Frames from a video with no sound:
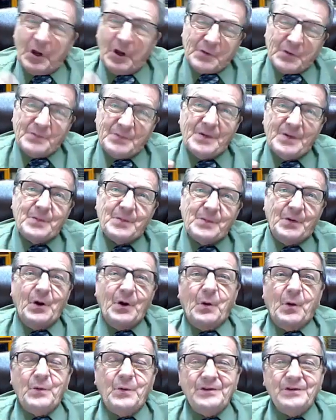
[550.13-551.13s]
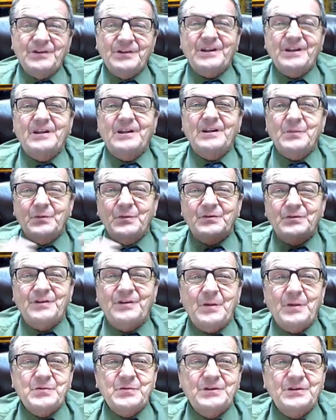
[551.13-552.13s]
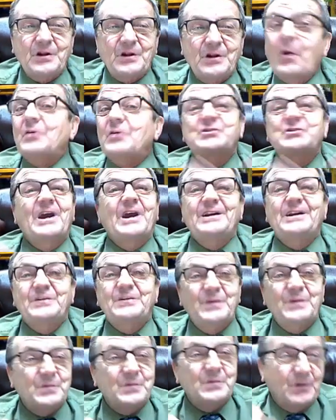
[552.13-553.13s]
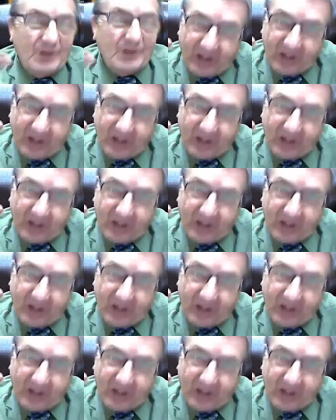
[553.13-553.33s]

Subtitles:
Remember, we just got the perception that all Chinese people